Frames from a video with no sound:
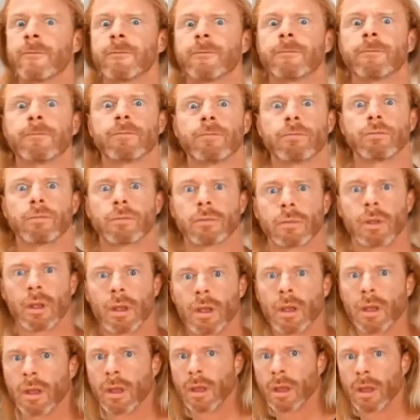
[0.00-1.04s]
Do you have any
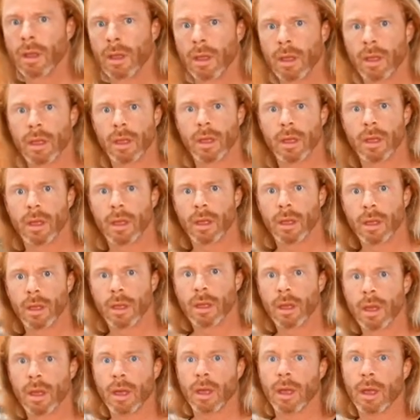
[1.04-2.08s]
idea why you would have
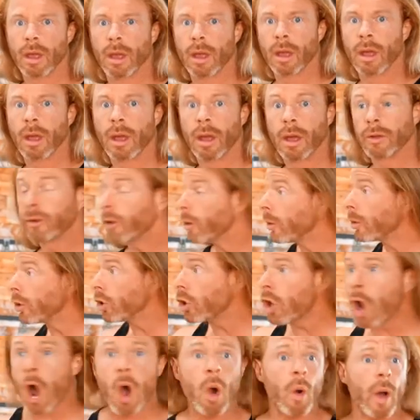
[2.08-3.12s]
tested positive? Dude,
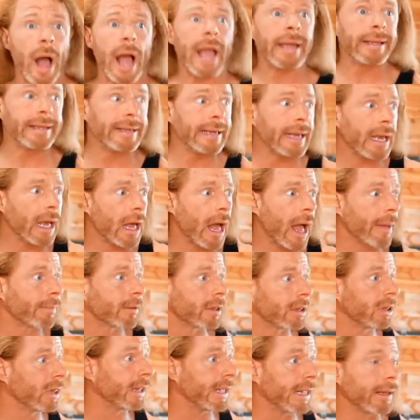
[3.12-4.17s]
no idea. I'm
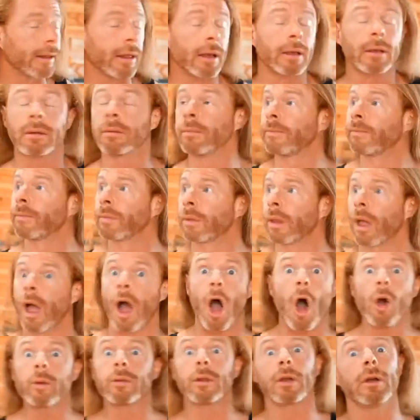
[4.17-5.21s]
clean. Like,
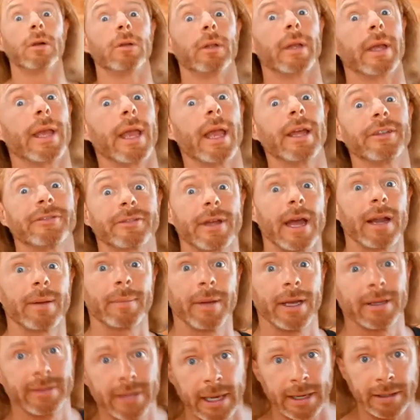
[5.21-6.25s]
oh, it's got to
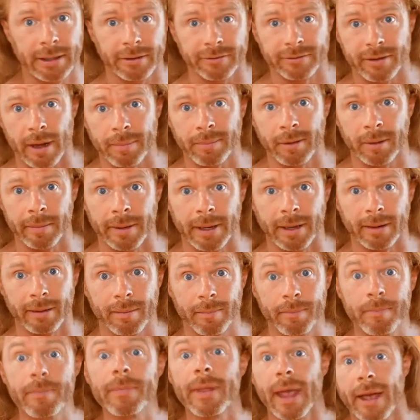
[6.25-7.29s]
be a tainted supplement.
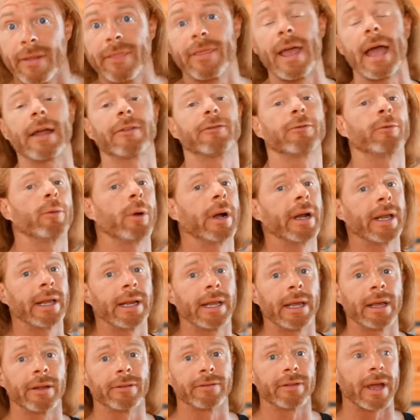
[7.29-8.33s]
That's what it
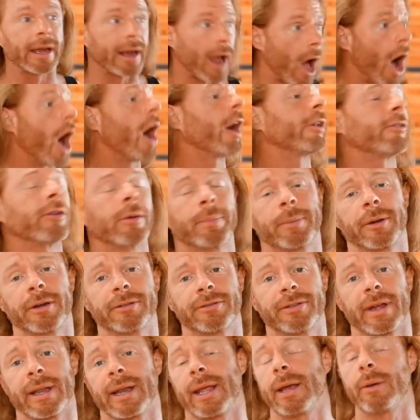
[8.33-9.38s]
is. Like
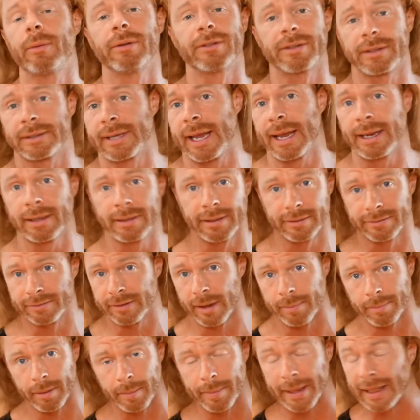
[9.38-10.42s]
100%, it was a tainted
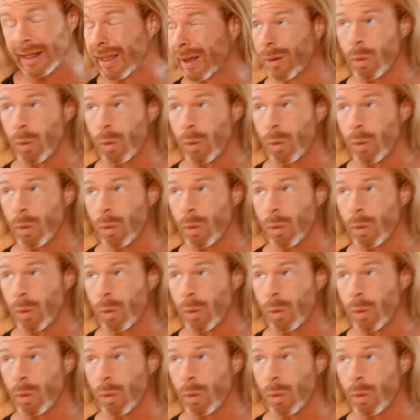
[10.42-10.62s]
supplement.